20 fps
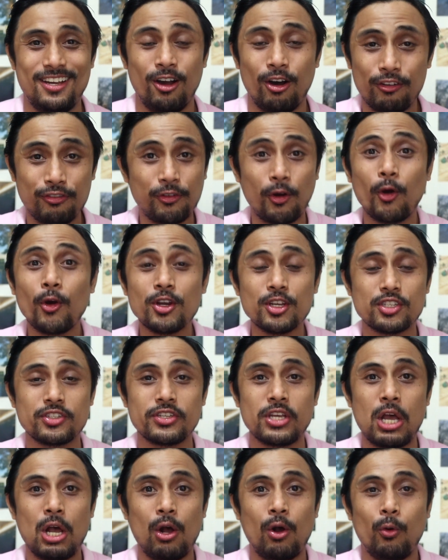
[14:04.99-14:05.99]
Of
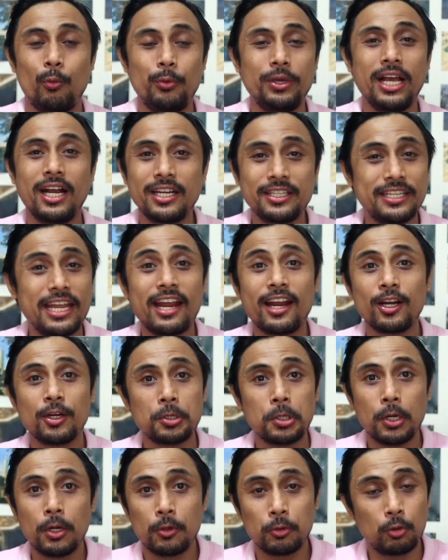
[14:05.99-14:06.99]
course, we are there
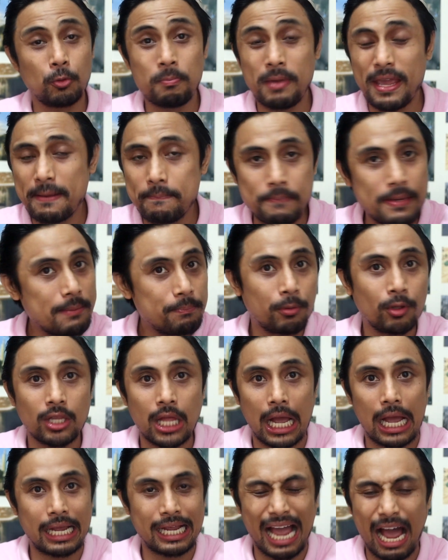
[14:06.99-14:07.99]
to make people
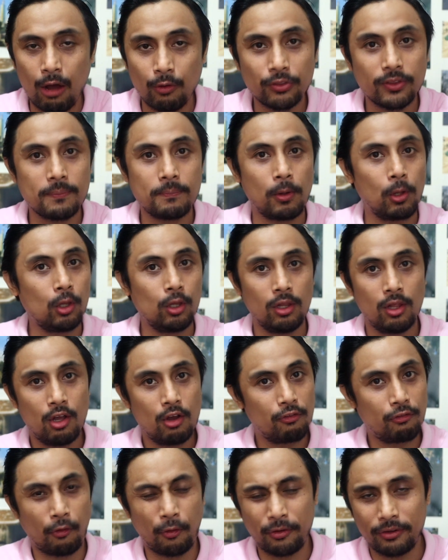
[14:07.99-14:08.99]
accountable,
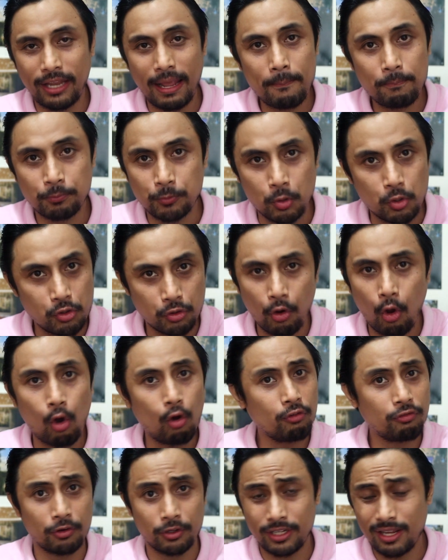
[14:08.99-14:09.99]
for them to
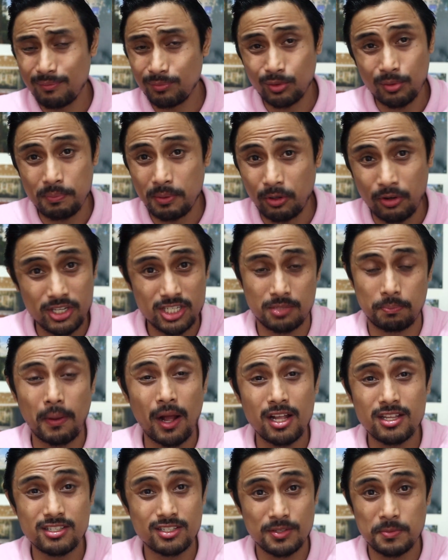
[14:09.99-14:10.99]
grow, for them to be
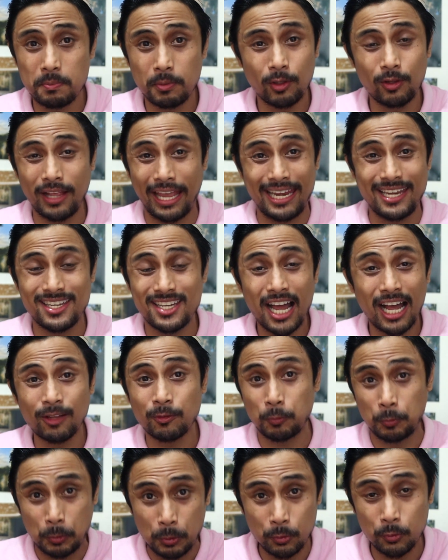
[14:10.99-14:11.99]
responsible and not
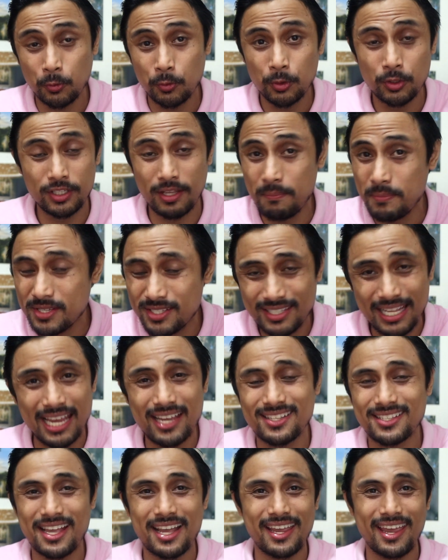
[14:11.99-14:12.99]
do the
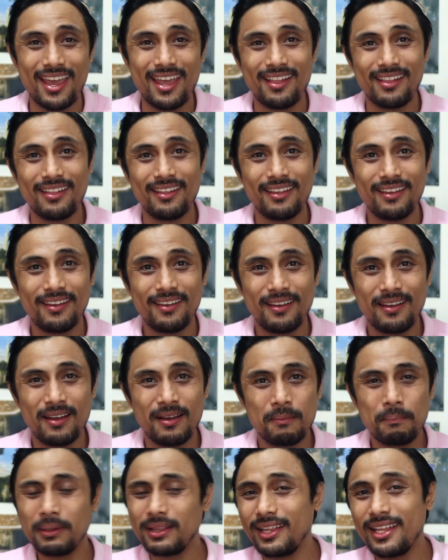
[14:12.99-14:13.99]
mistakes again.
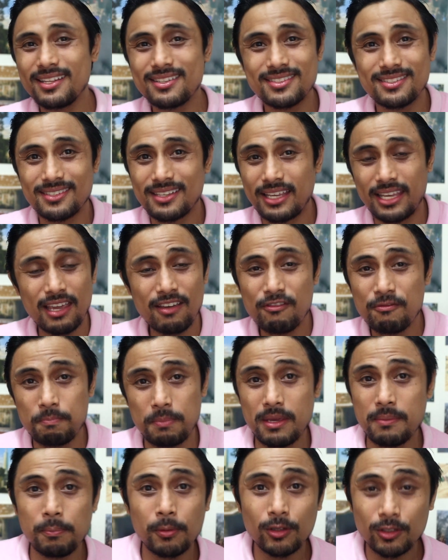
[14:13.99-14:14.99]
But let's give
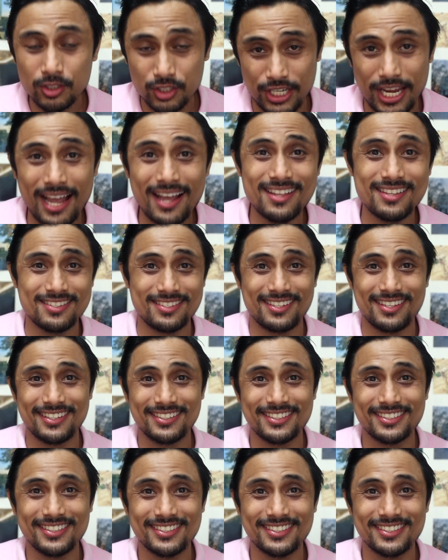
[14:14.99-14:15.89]
people chances.